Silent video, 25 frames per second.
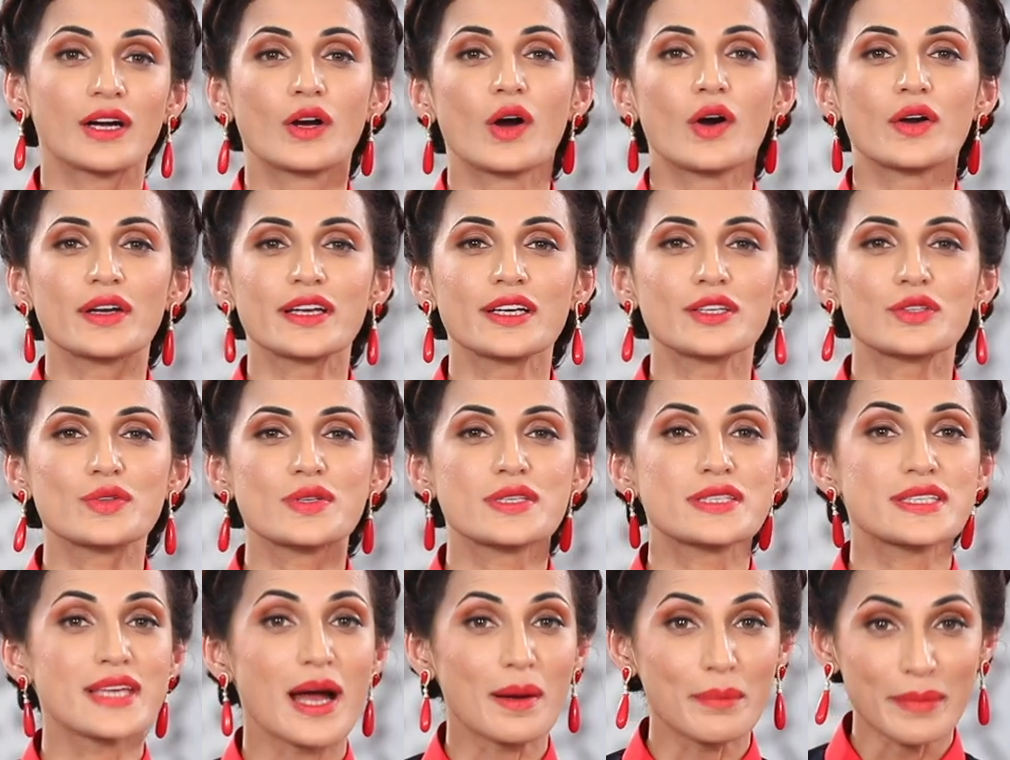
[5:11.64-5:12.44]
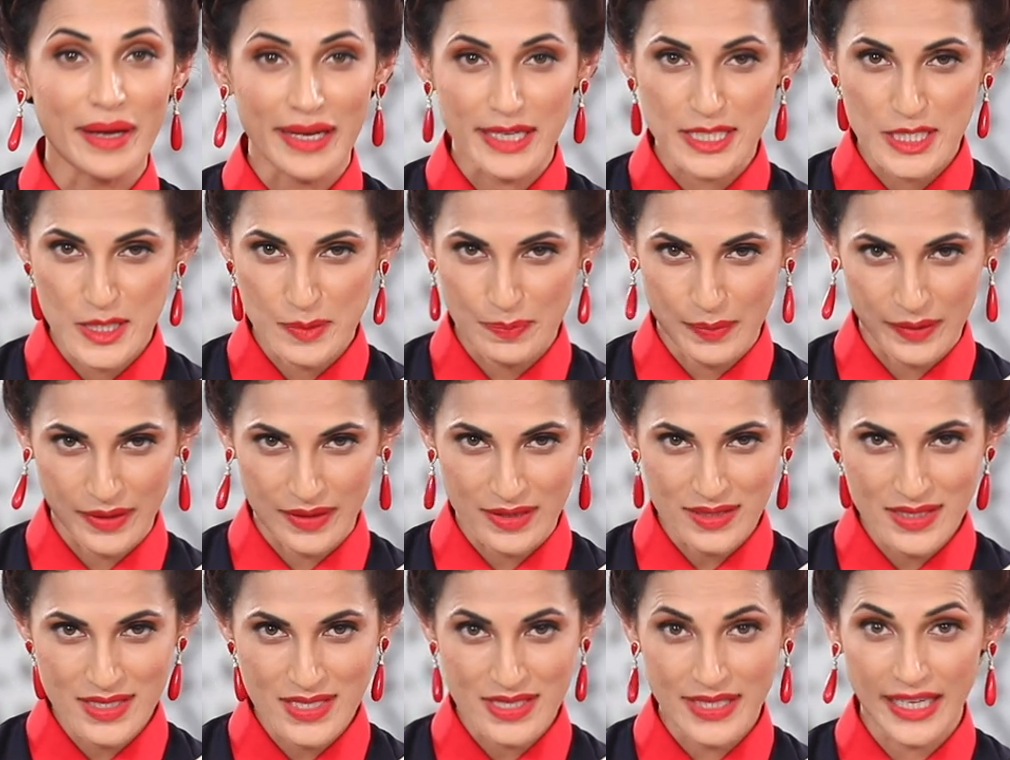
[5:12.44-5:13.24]
According to some
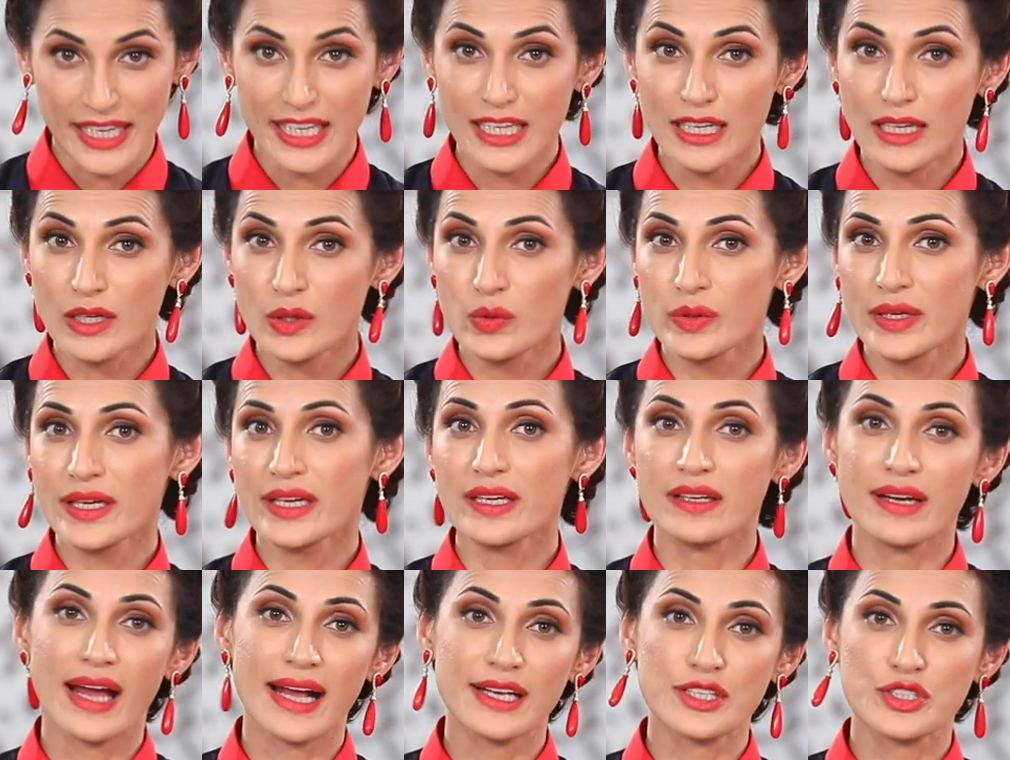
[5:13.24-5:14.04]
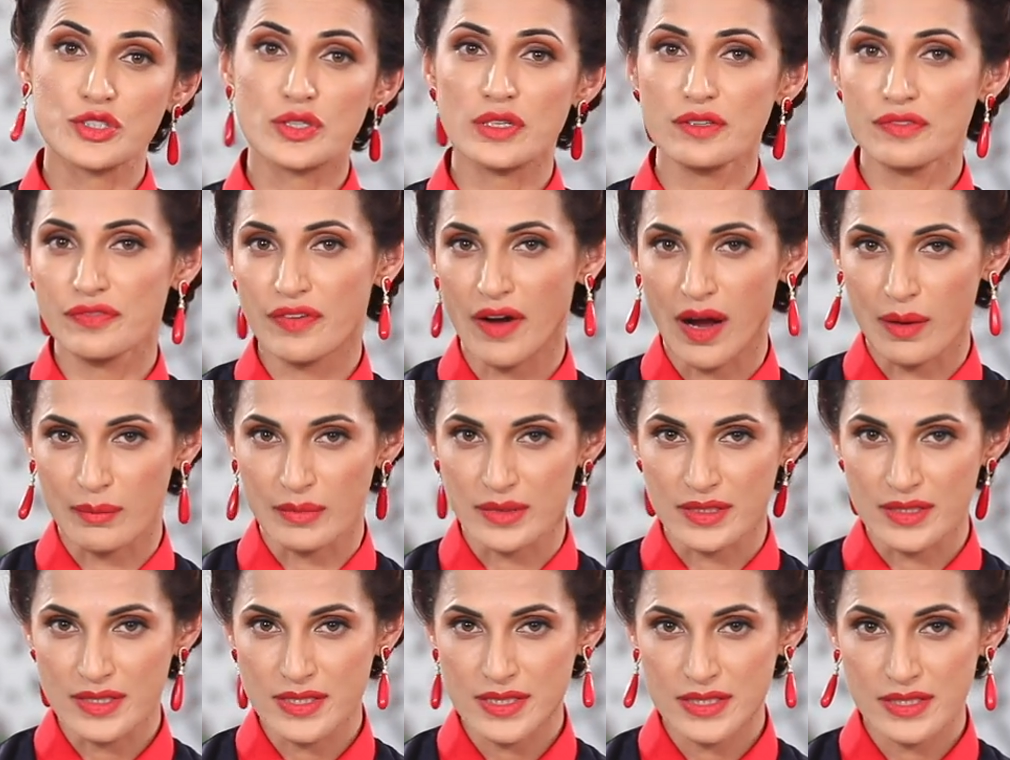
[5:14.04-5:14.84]
experts, including natural
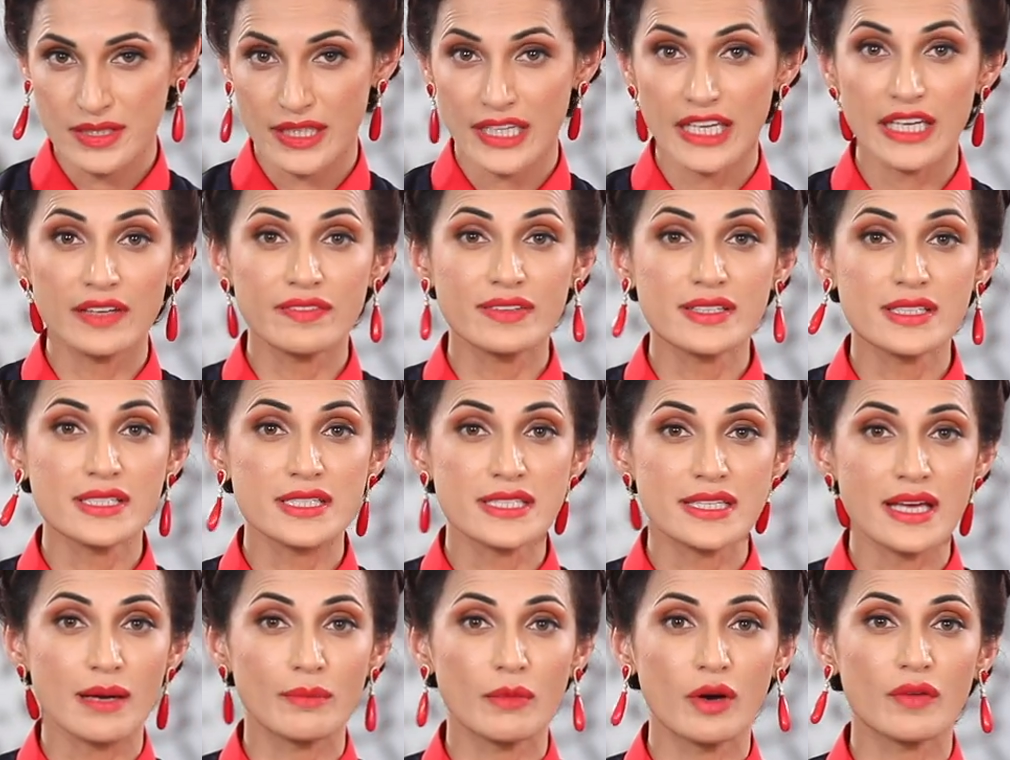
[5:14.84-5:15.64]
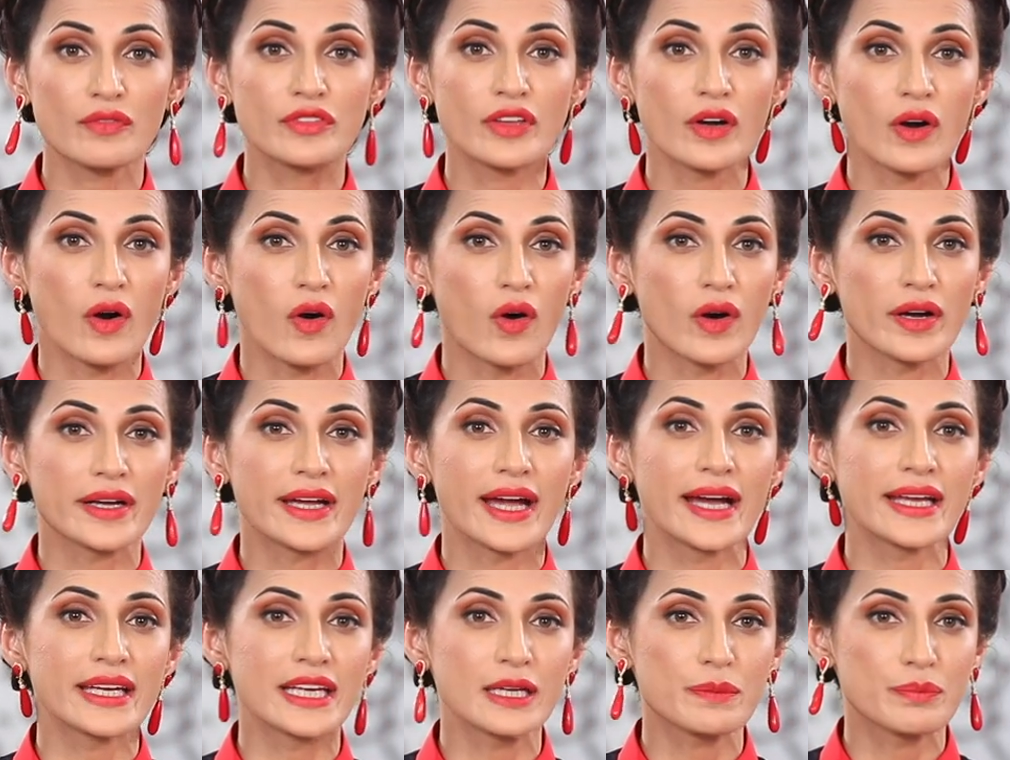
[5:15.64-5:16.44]
farmers, even some of the
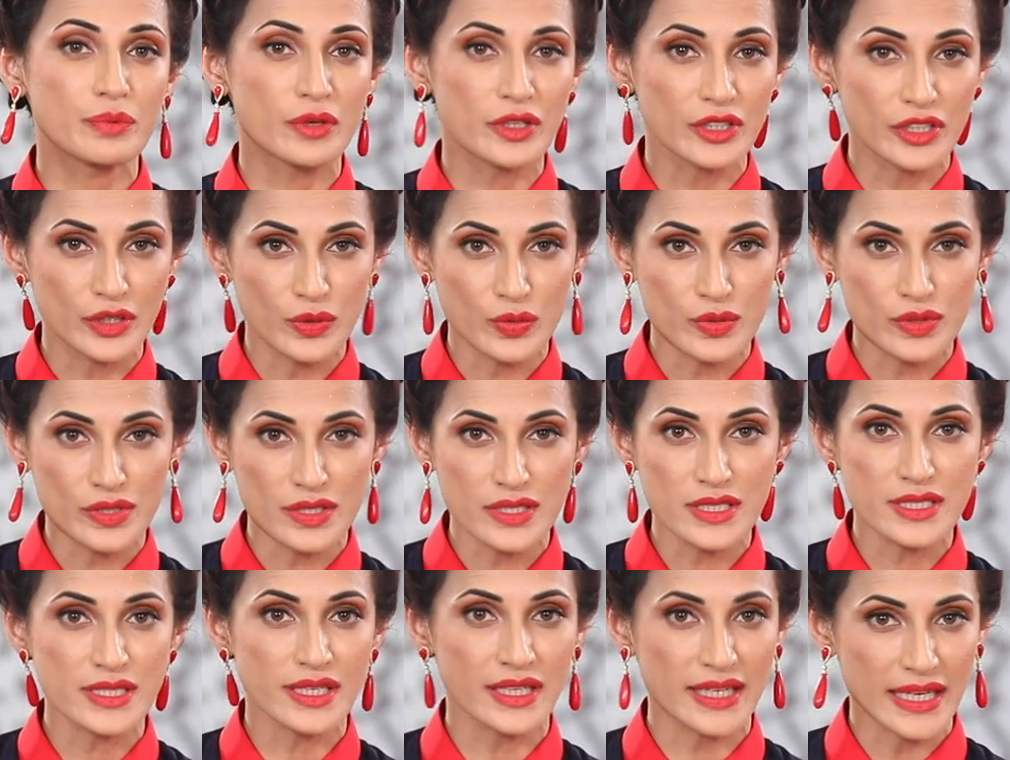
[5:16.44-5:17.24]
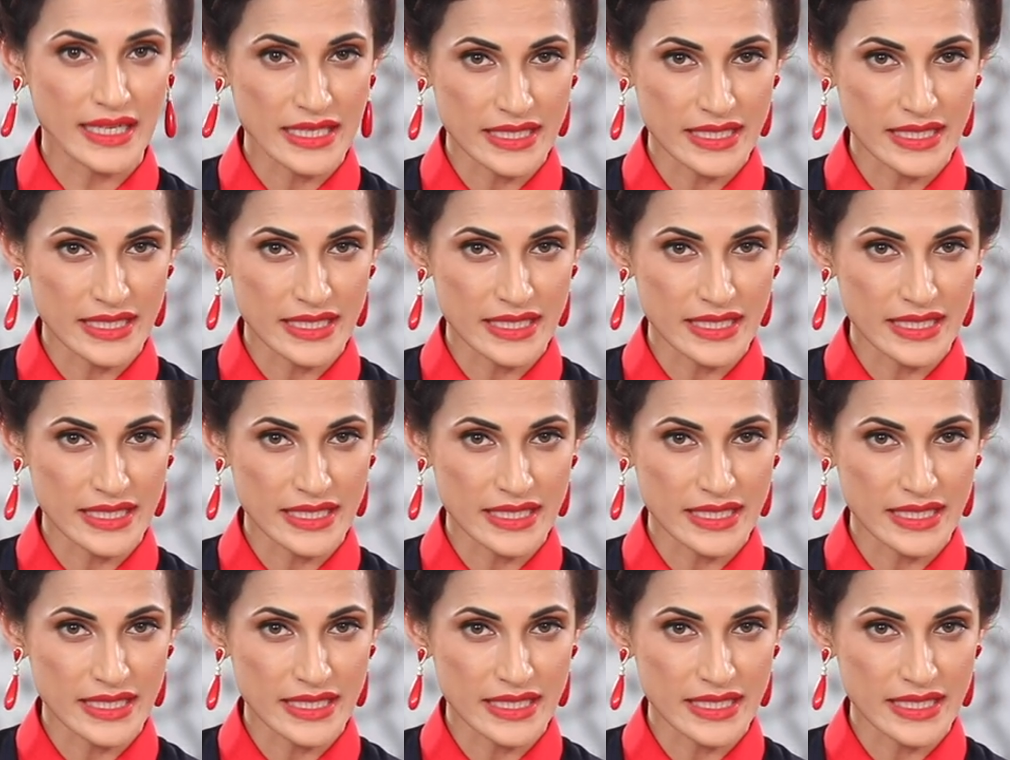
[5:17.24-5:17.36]
organic producers in